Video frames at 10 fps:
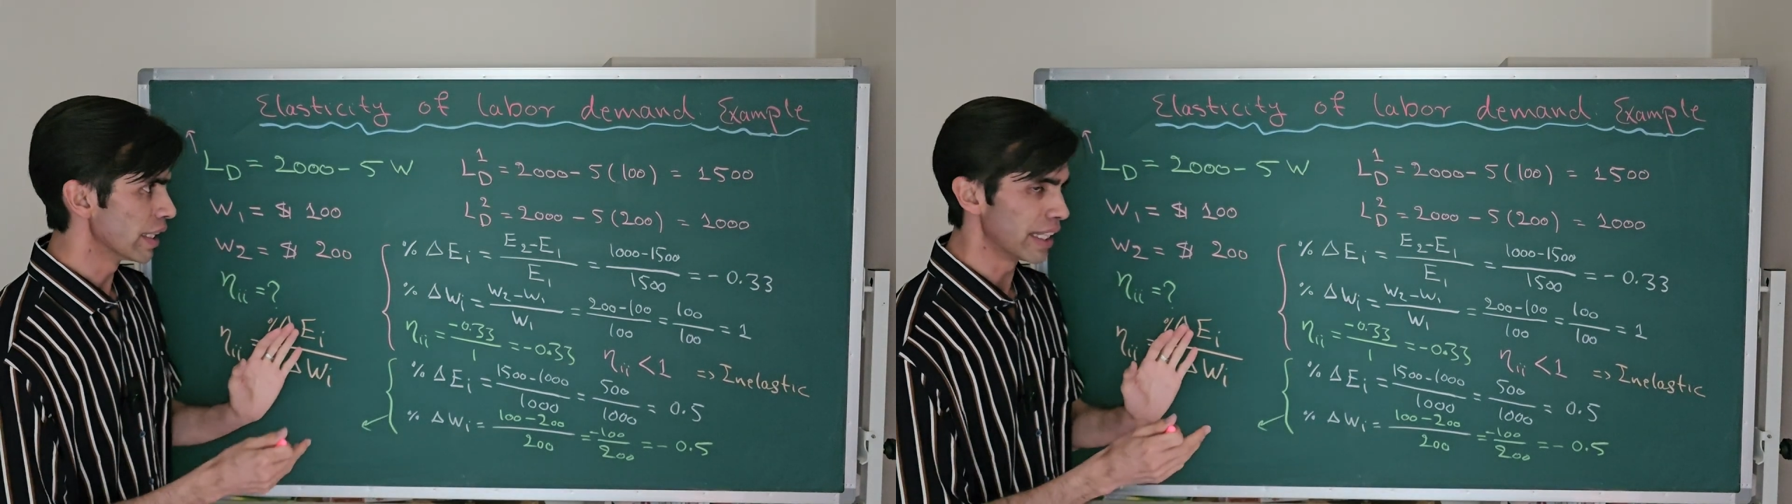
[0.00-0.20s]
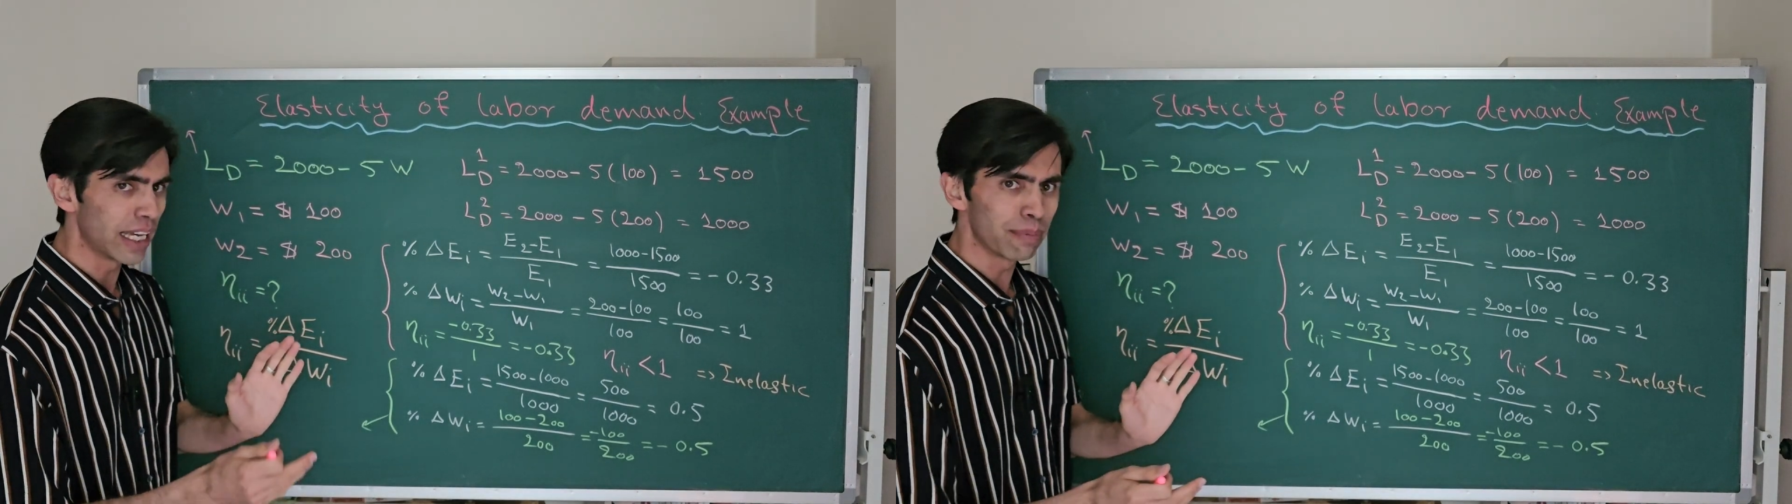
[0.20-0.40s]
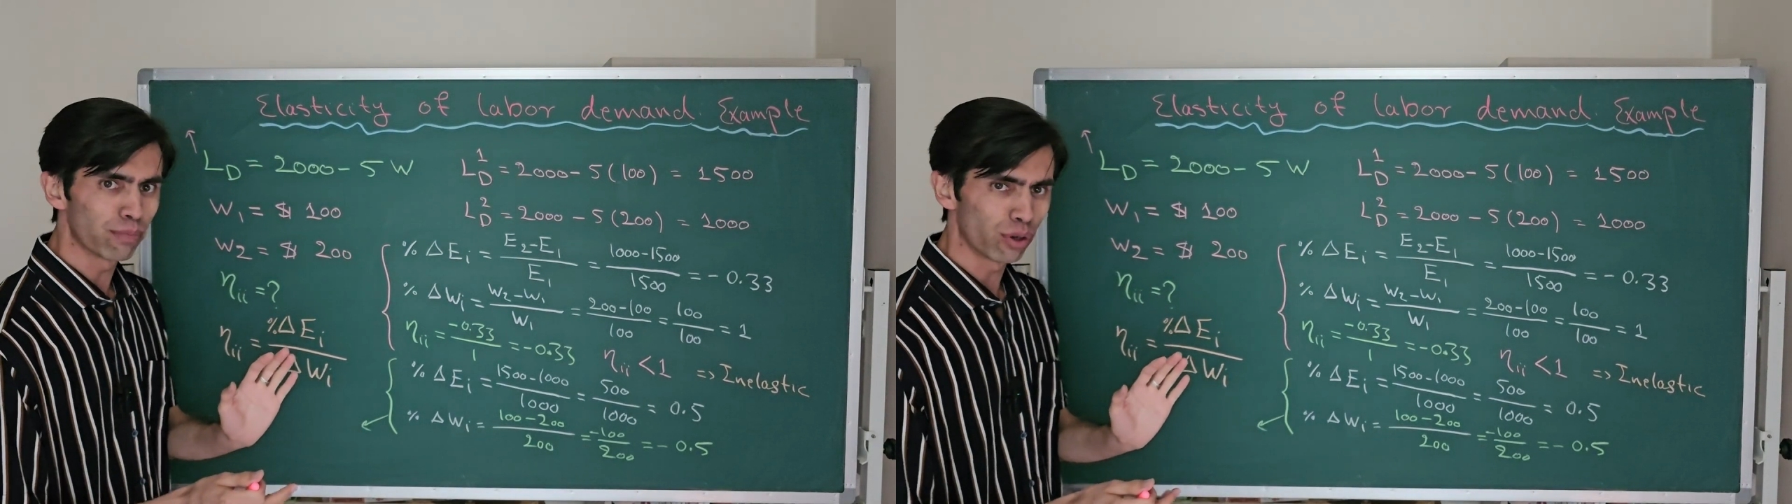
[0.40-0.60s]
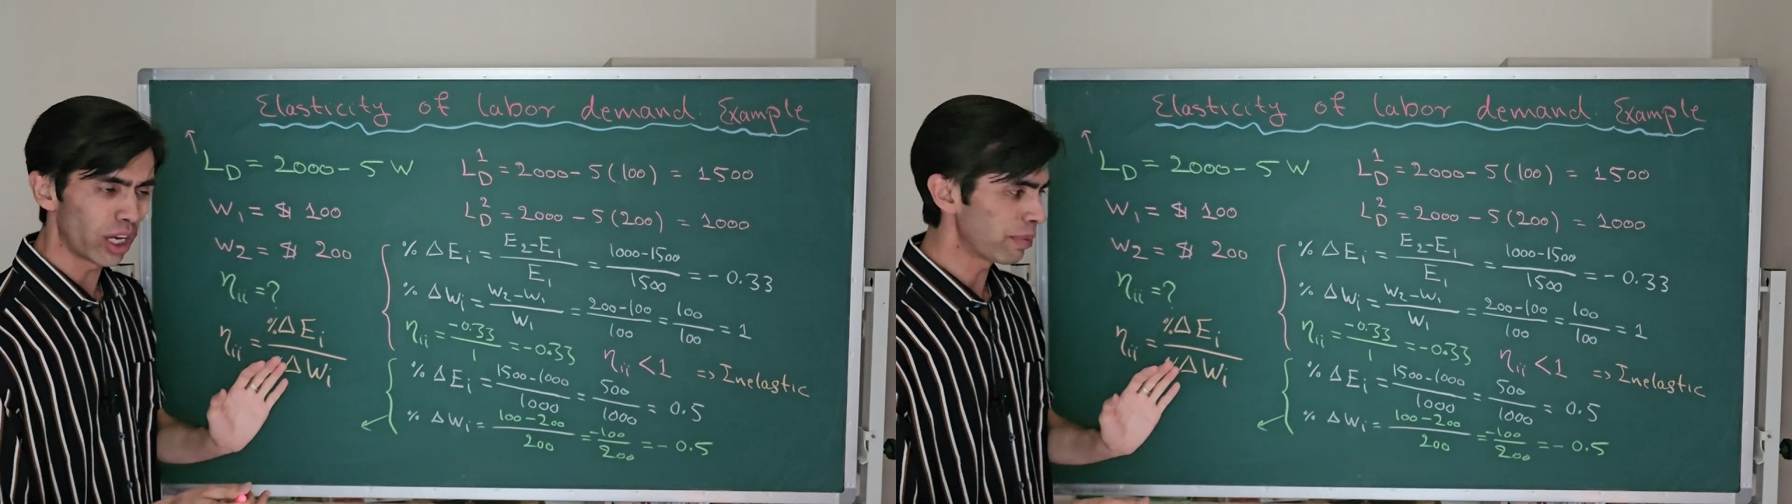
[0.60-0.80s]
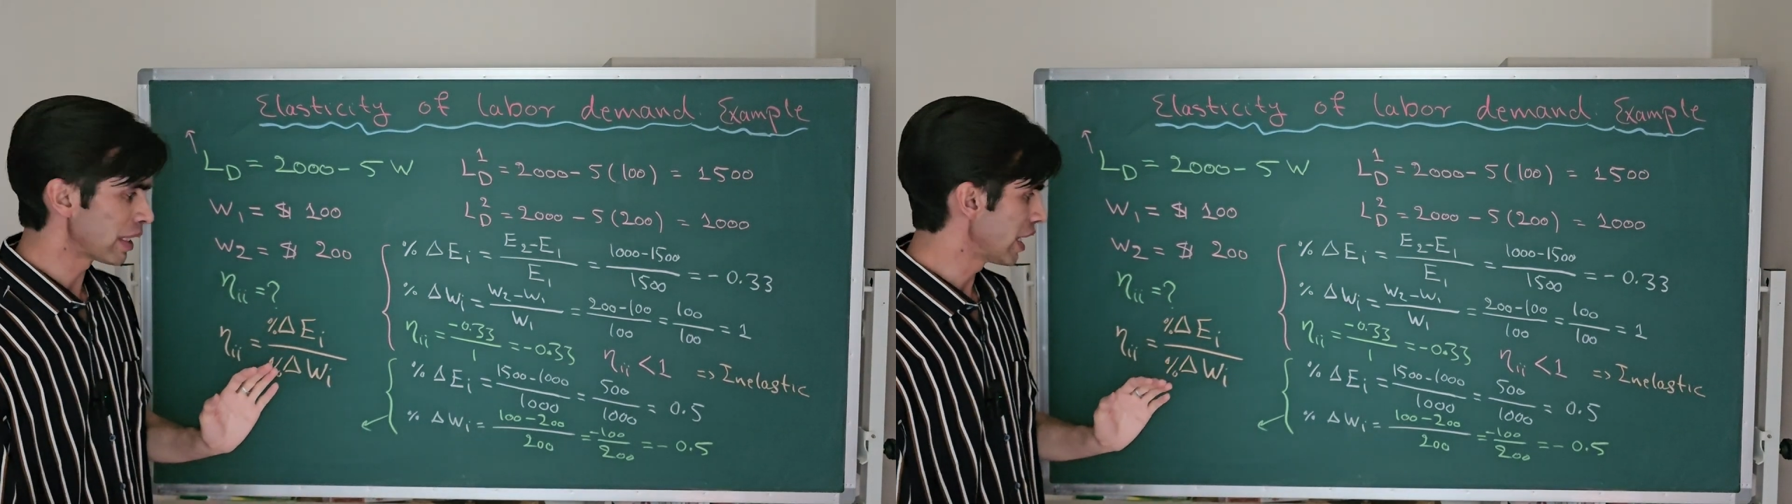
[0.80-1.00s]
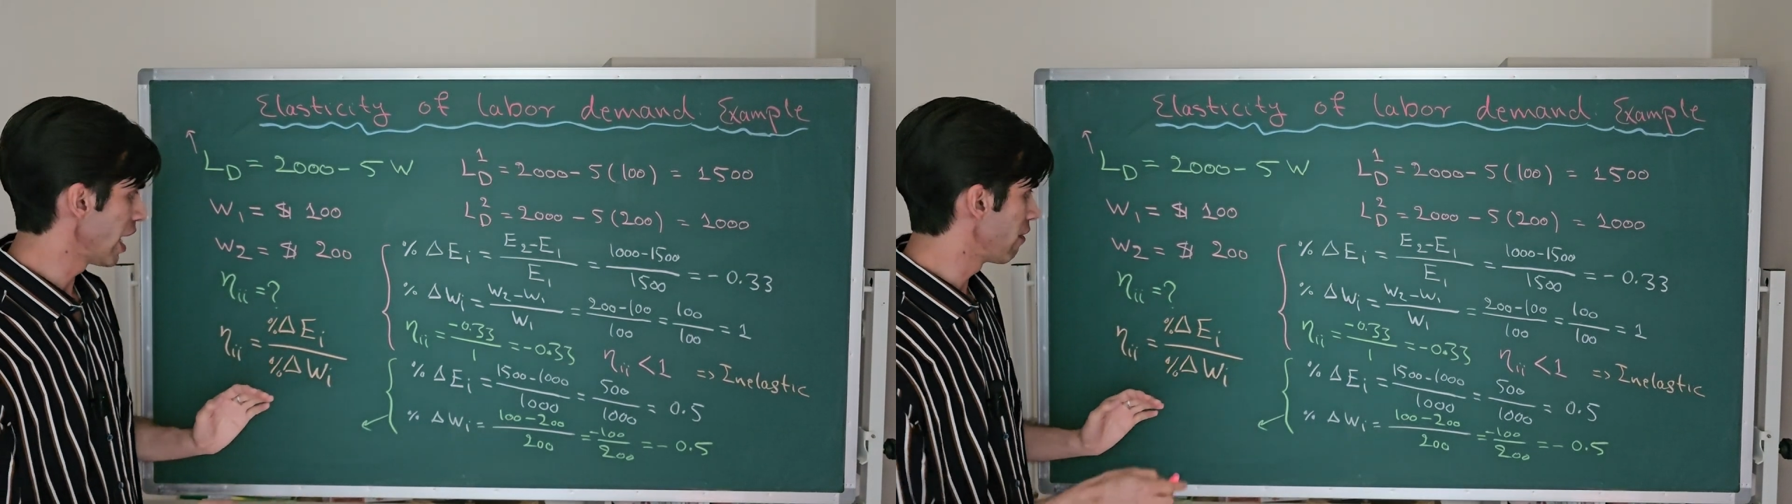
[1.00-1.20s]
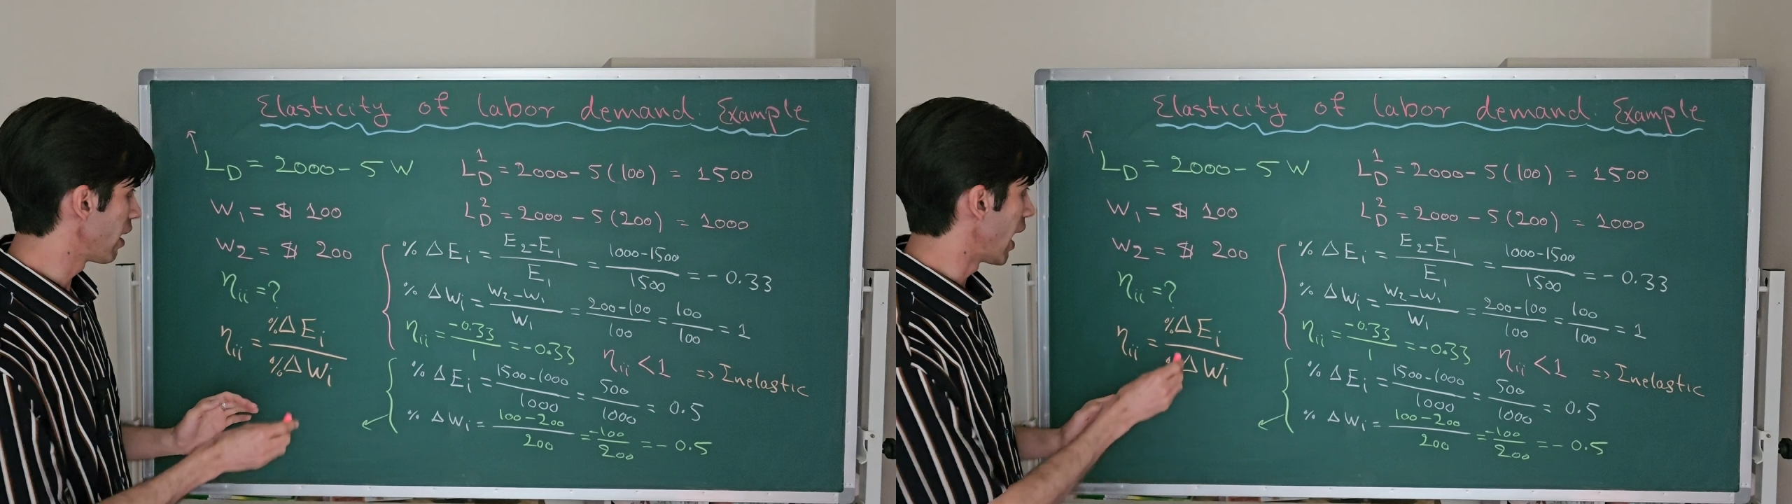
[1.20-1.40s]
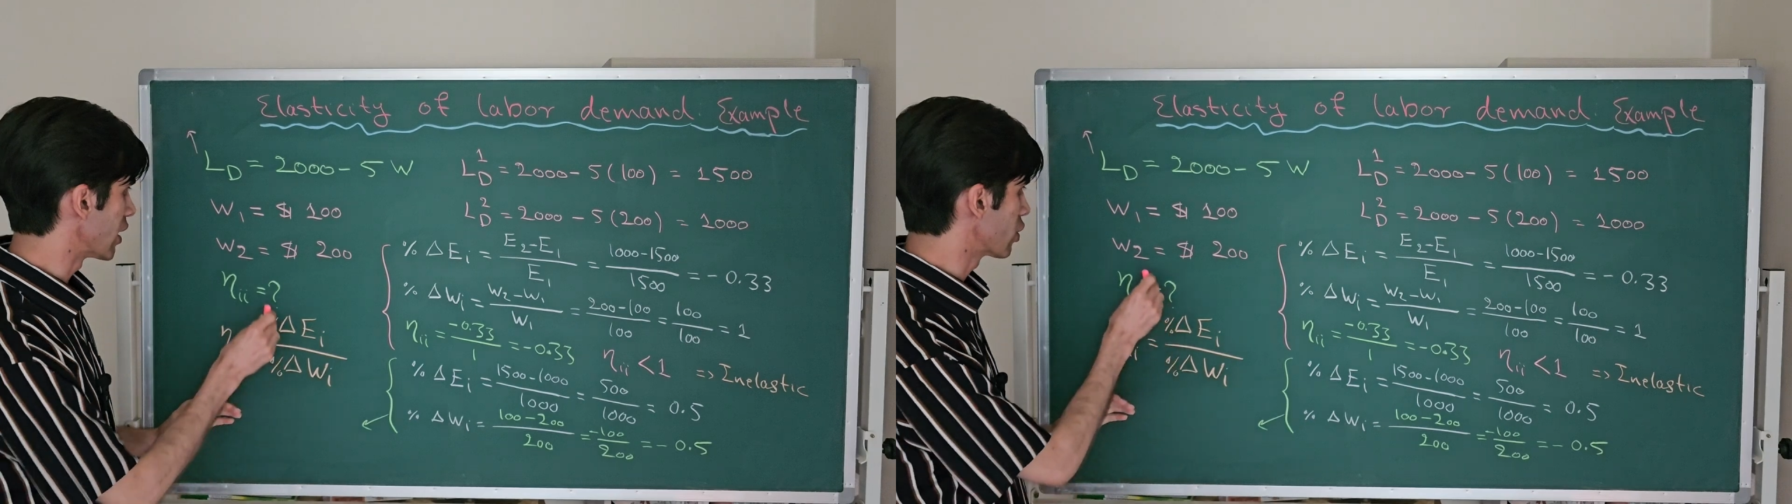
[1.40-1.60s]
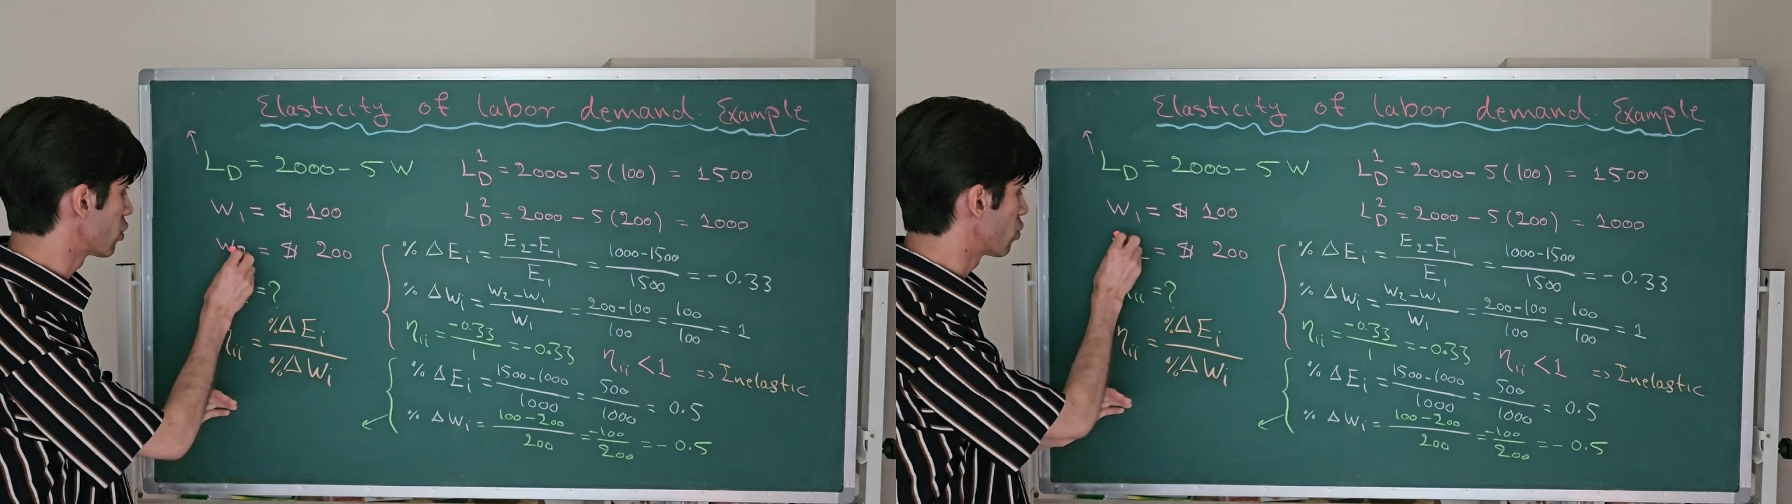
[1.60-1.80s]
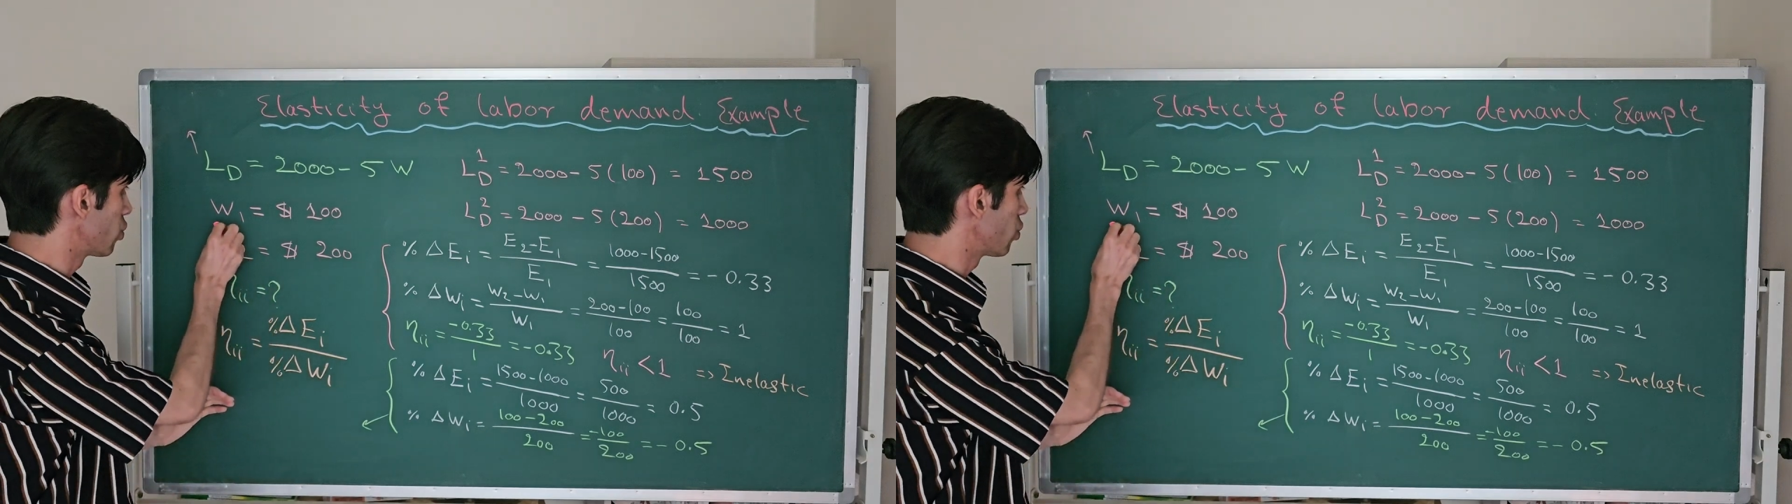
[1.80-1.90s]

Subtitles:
the employment level as